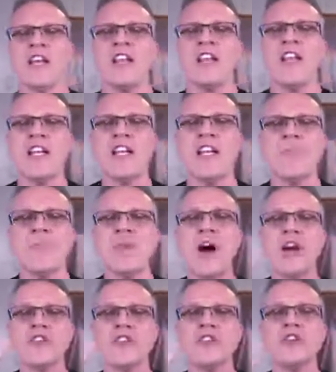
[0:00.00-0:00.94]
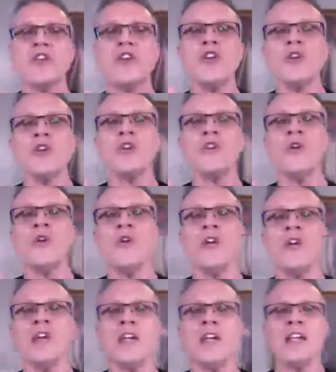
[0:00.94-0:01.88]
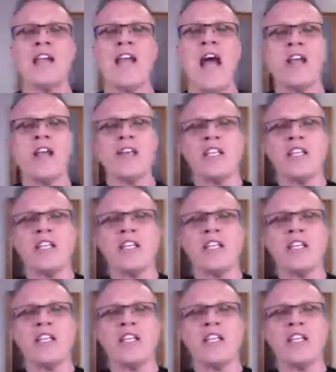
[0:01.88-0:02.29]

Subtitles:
Then in part two, now